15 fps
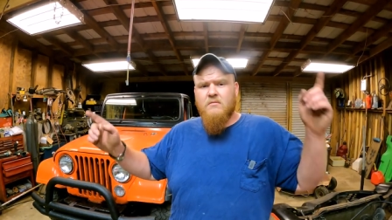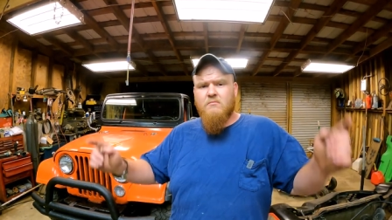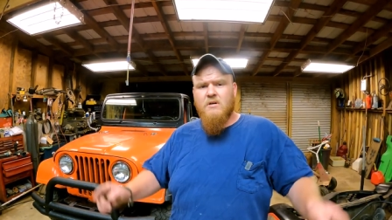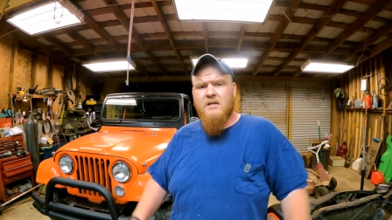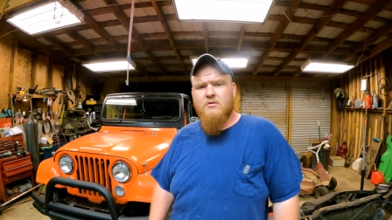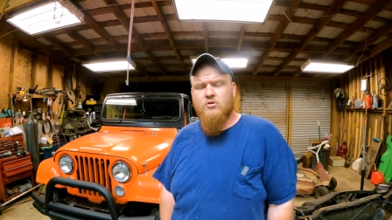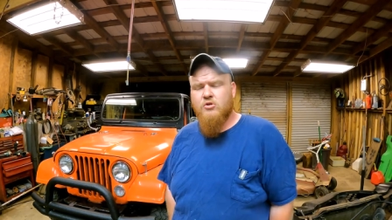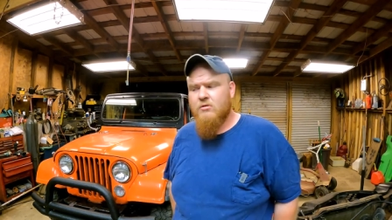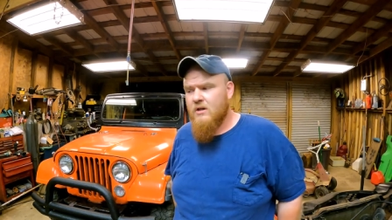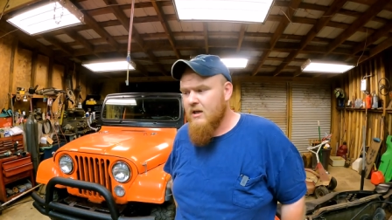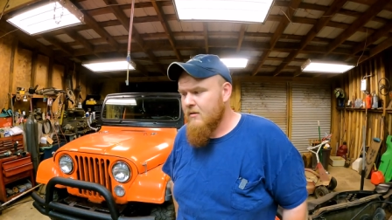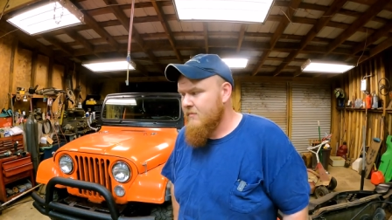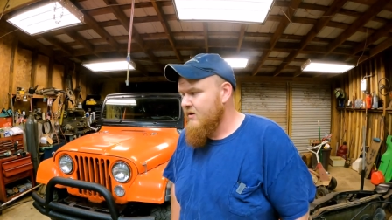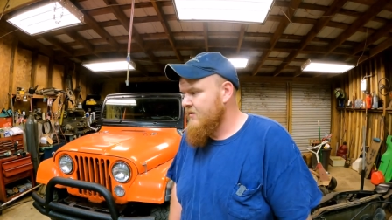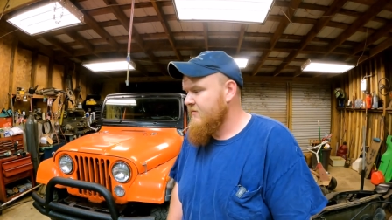round
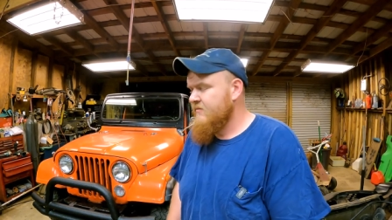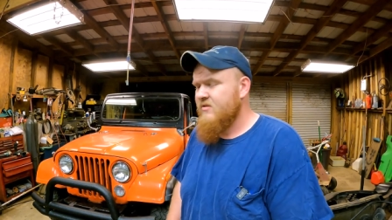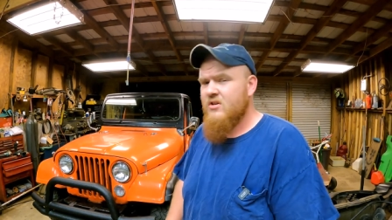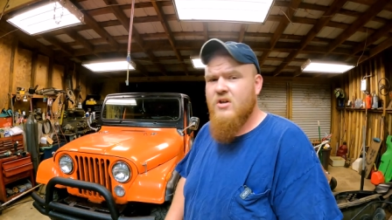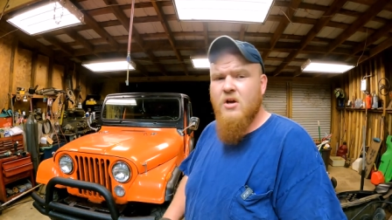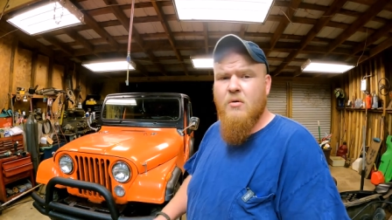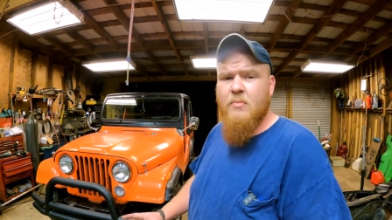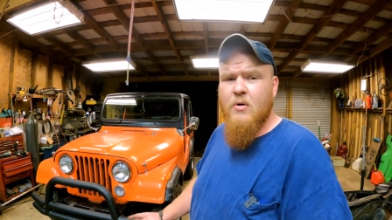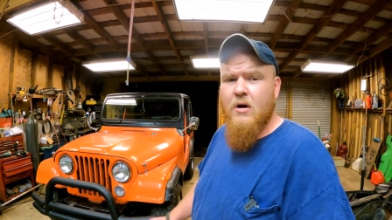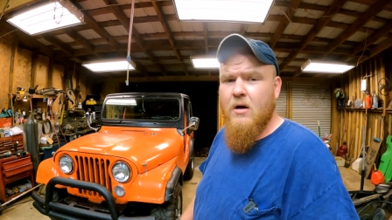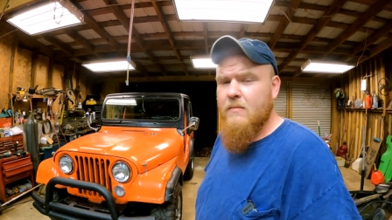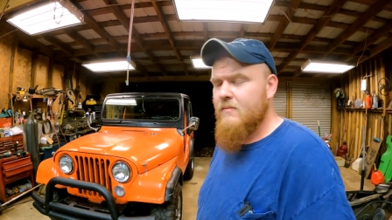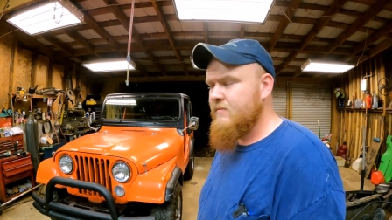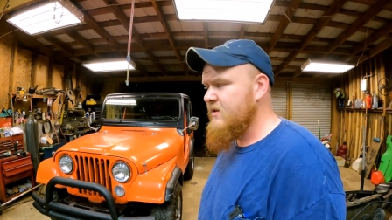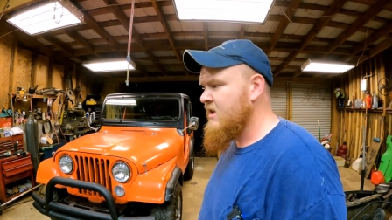trip. No
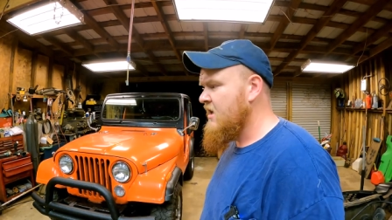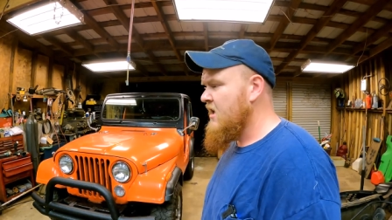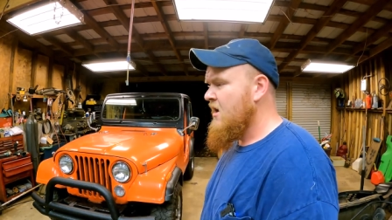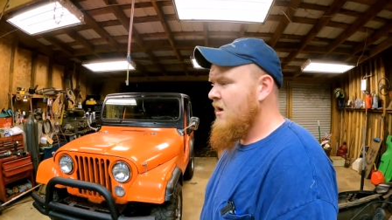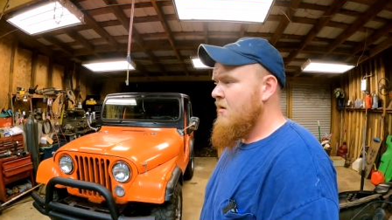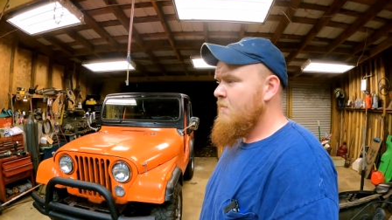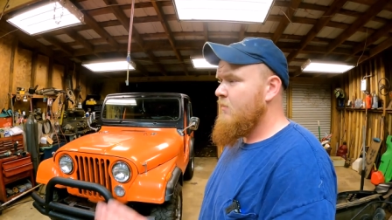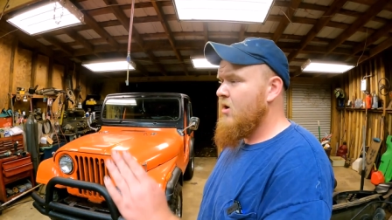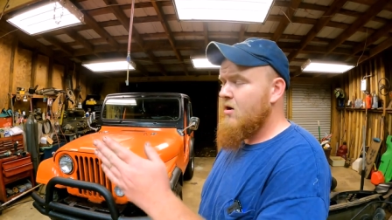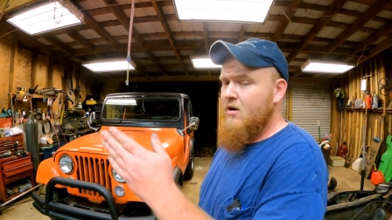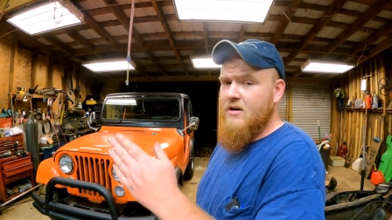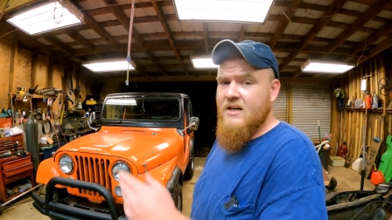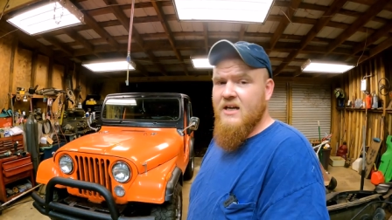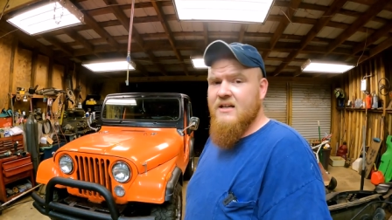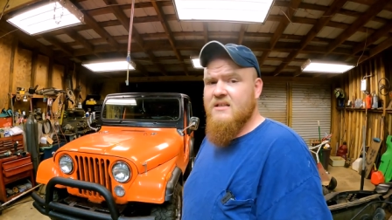problems.
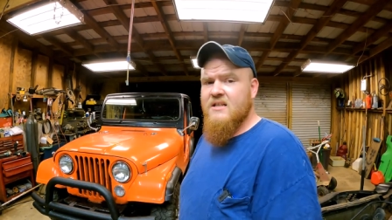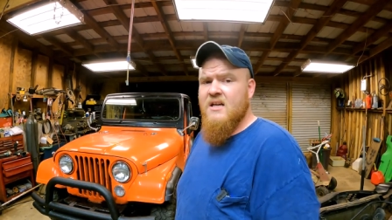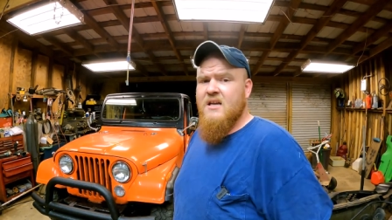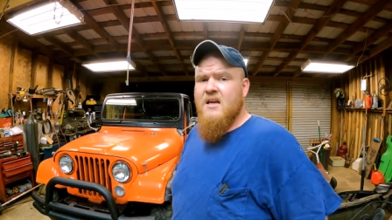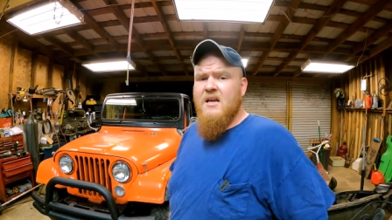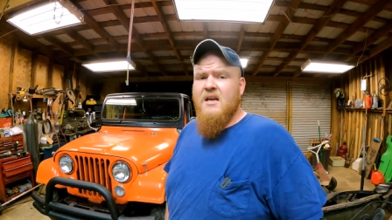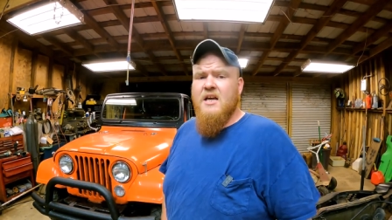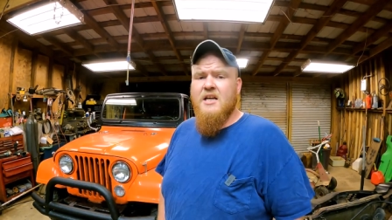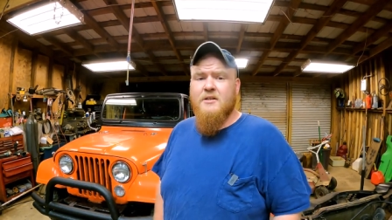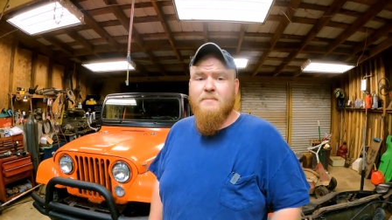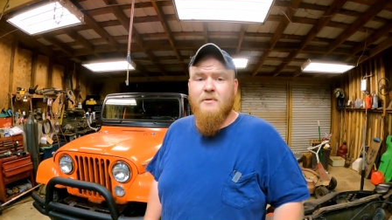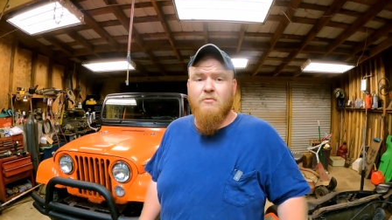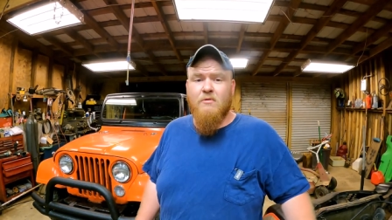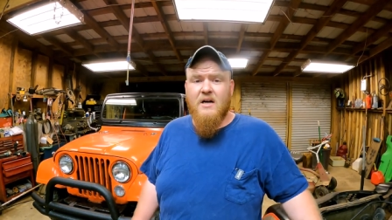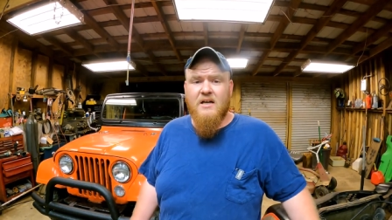Park it. It's
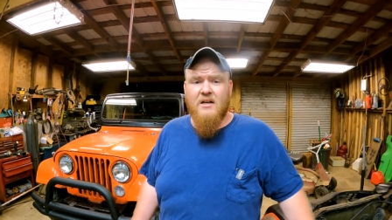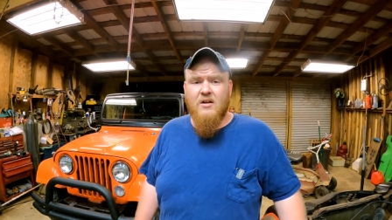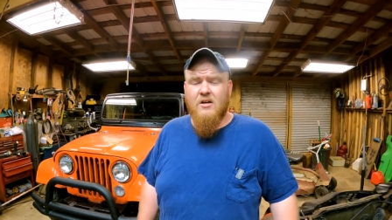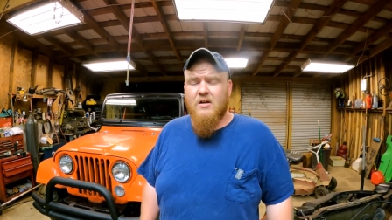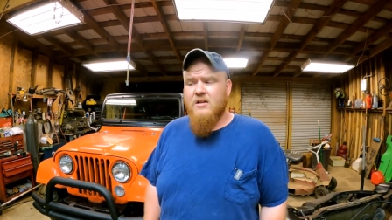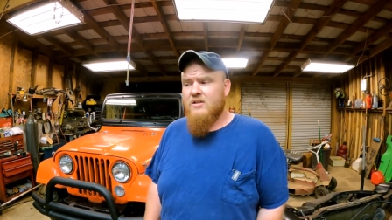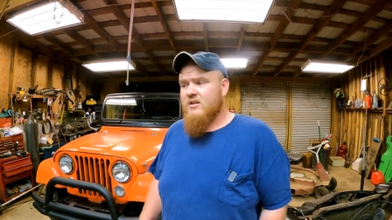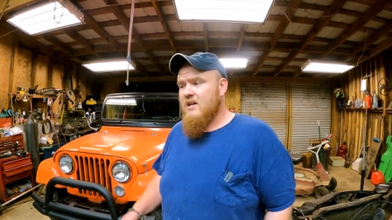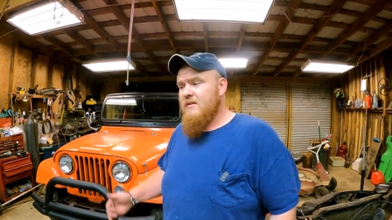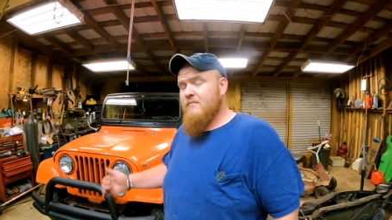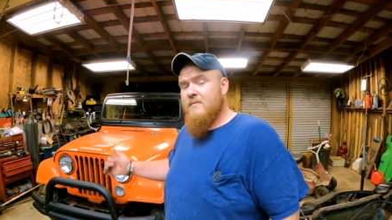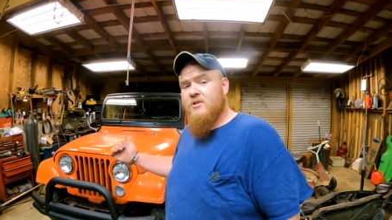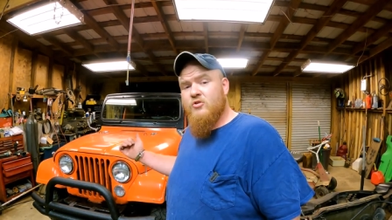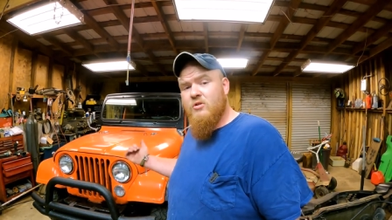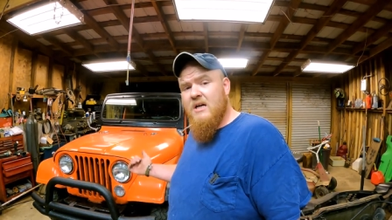been raining a lot, so I haven't
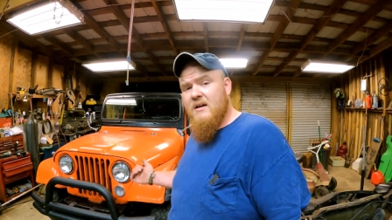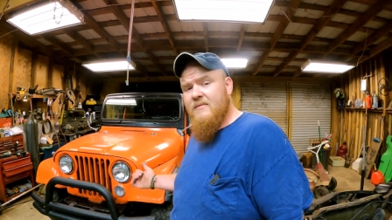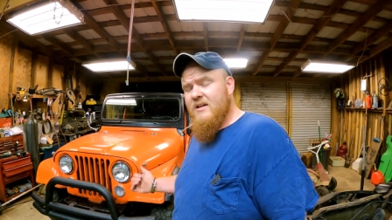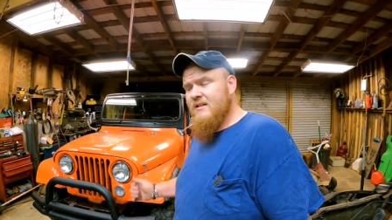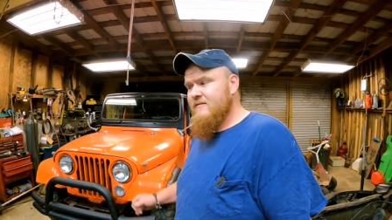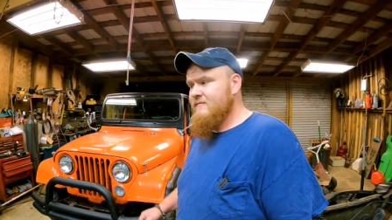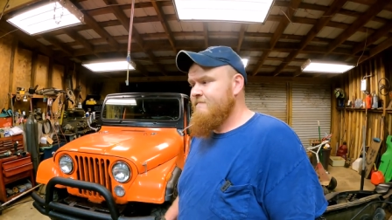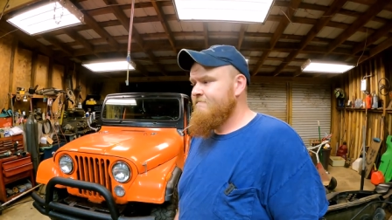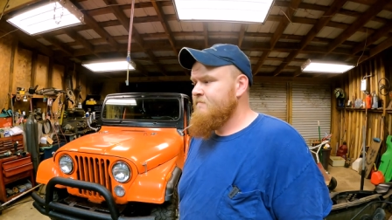been driving it